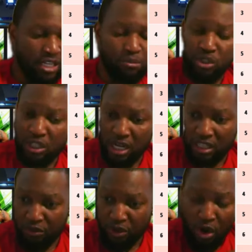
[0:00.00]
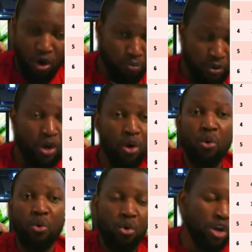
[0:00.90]
Them start off up
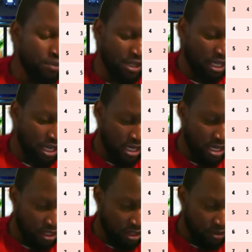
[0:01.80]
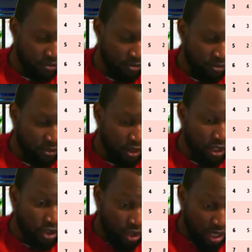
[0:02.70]
way better than that.
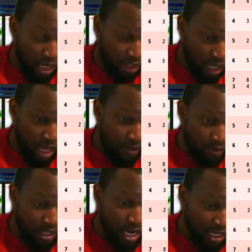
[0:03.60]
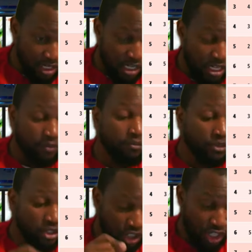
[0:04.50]
So Dandy,
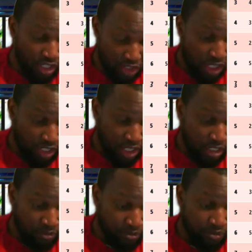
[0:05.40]
check this again.